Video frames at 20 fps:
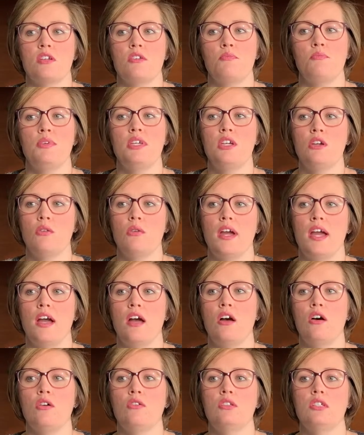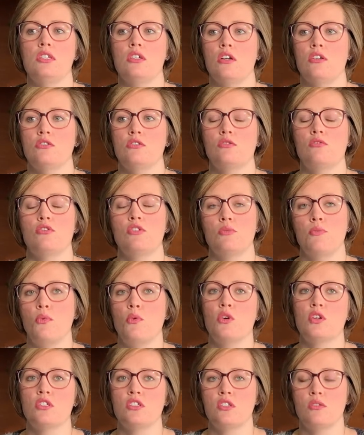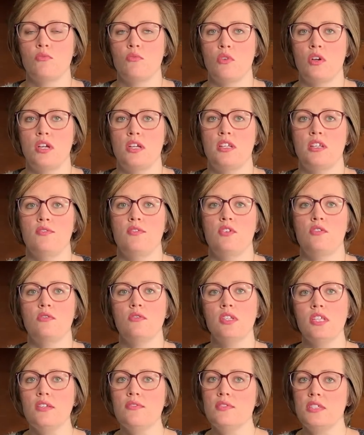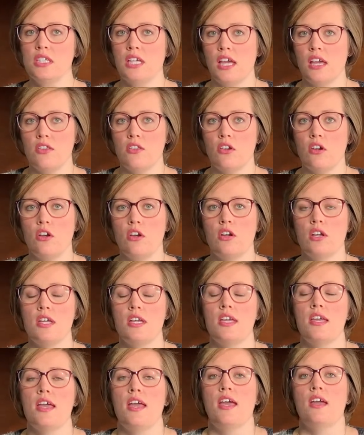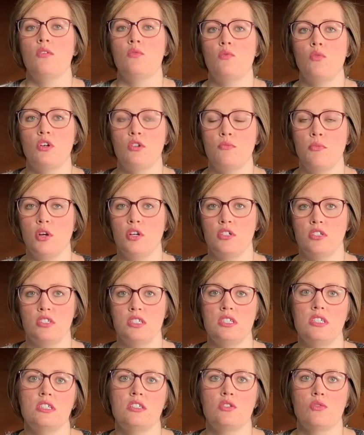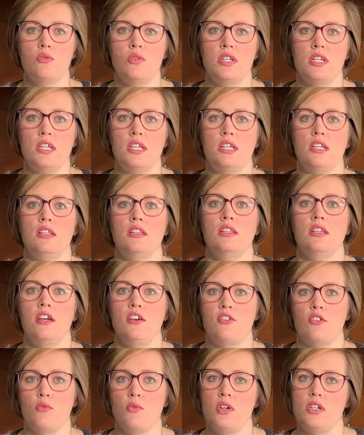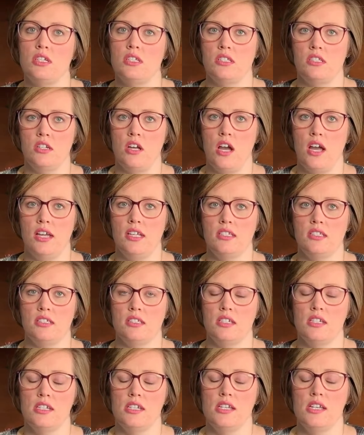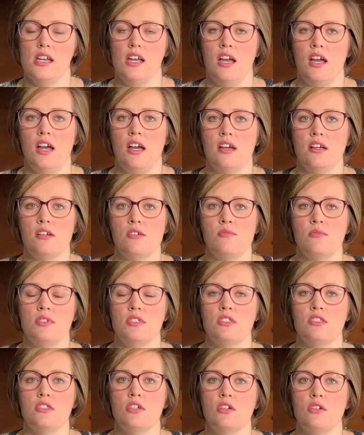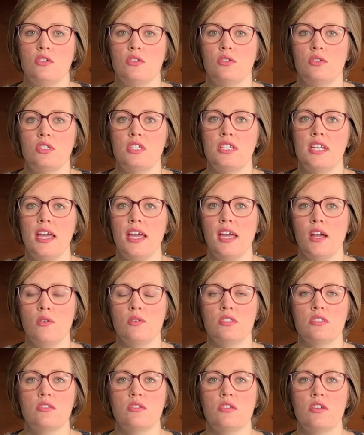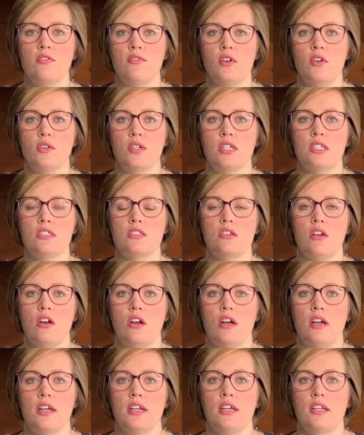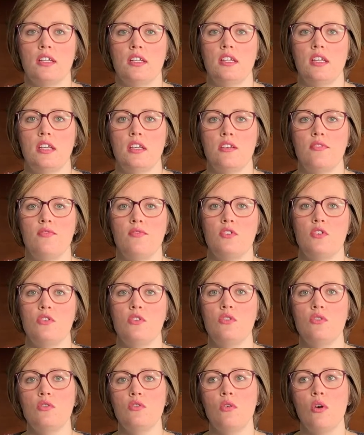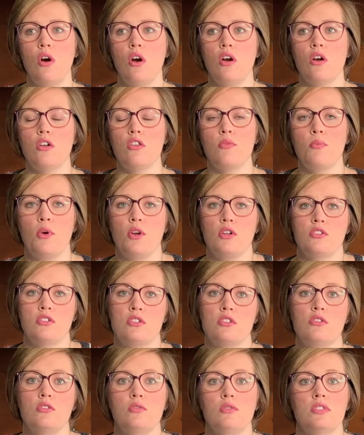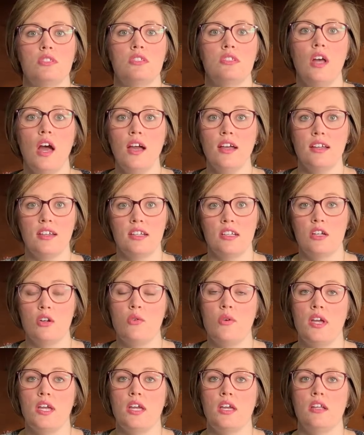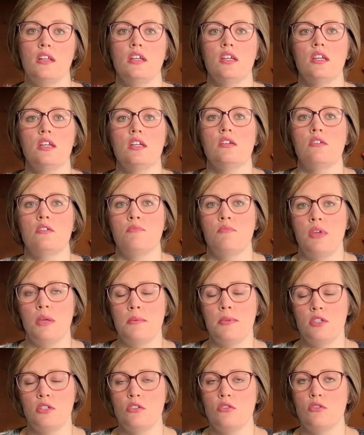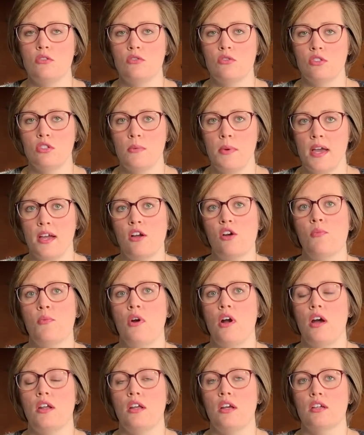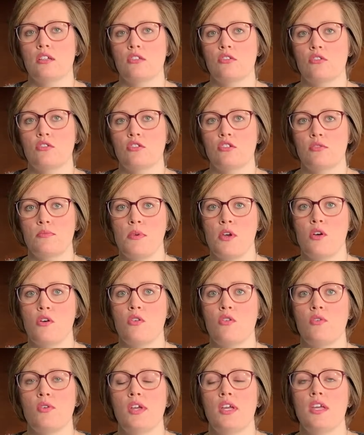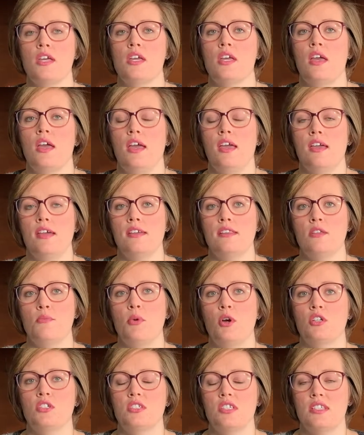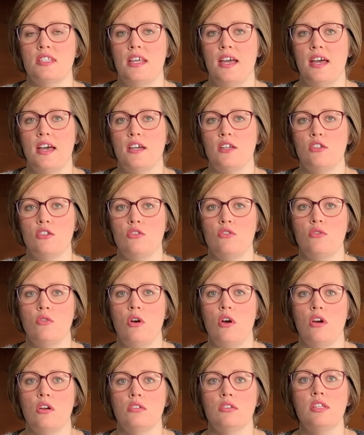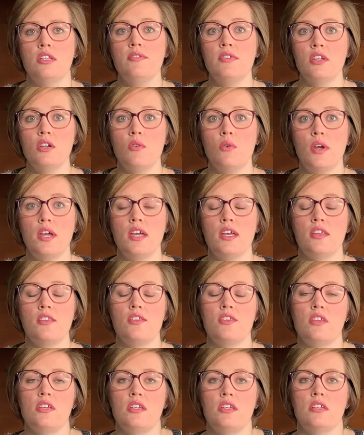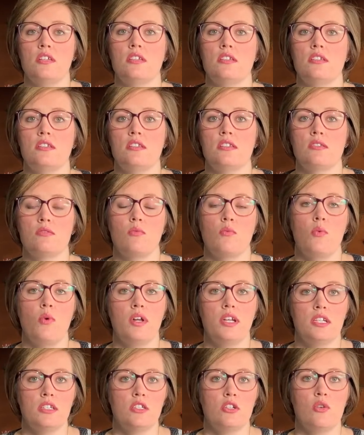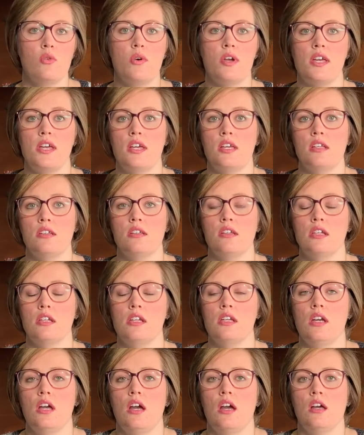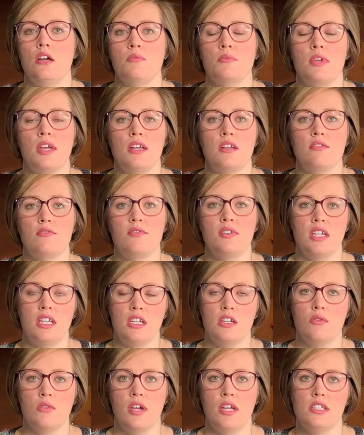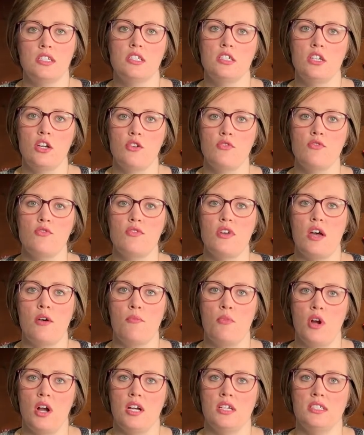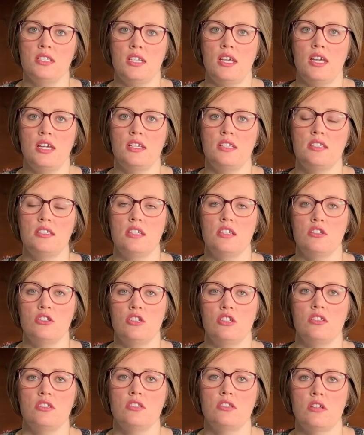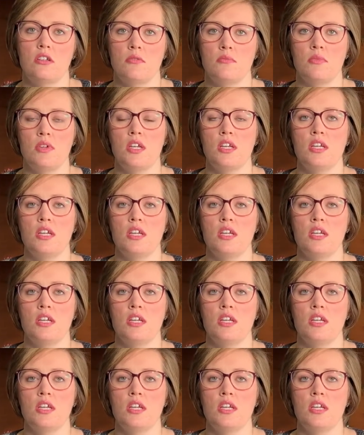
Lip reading: be around and also support someone if you live together and one person is quitting, the other one is not. So today I was going to focus on if you are the person who is not going to quit. Maybe you use tobacco products or smoke, and the person that you are living with is wanting to quit, kind of getting ready to go through that process, and just some